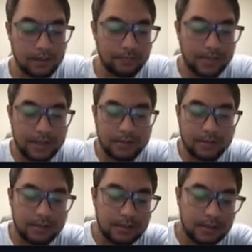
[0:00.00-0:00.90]
bad
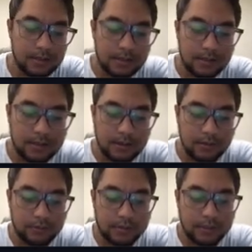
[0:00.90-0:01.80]

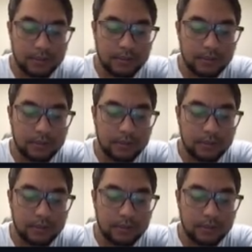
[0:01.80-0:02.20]
result.